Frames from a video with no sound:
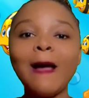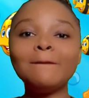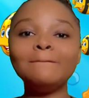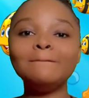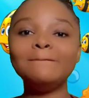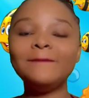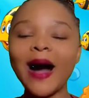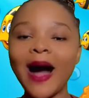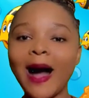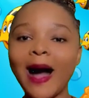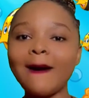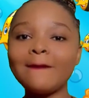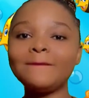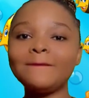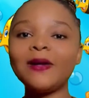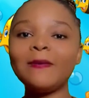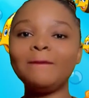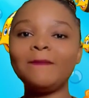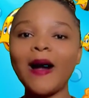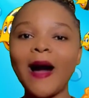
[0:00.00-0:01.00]

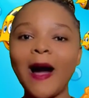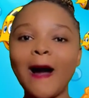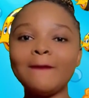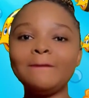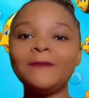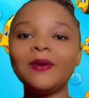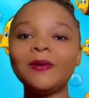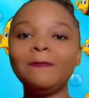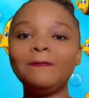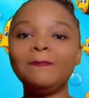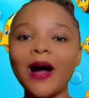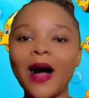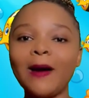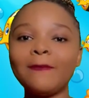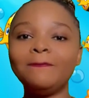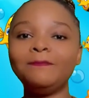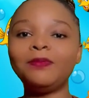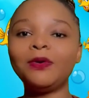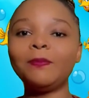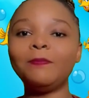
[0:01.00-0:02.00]
Bubble, bubble,
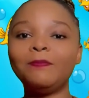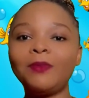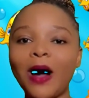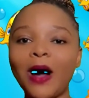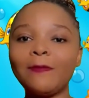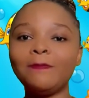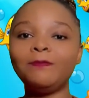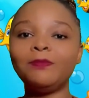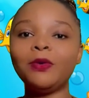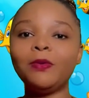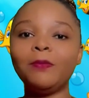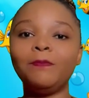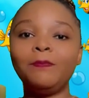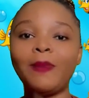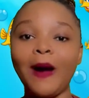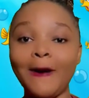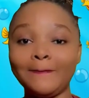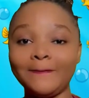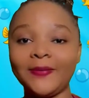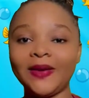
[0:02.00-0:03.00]
bubble, bubble,
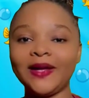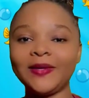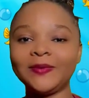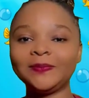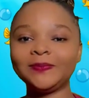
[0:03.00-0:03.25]
bop.